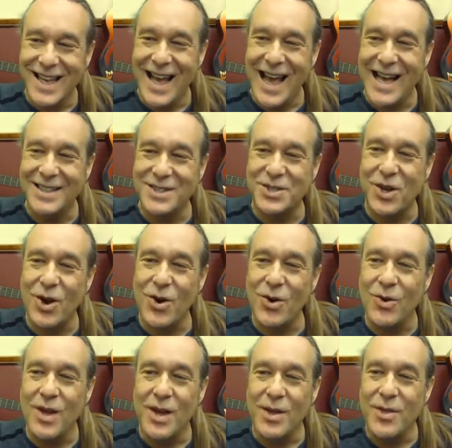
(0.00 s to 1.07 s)
And
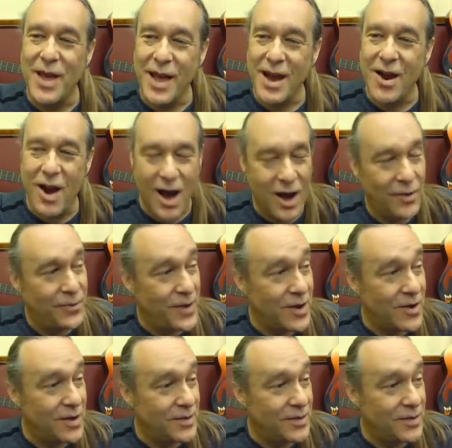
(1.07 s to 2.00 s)
so they are out there.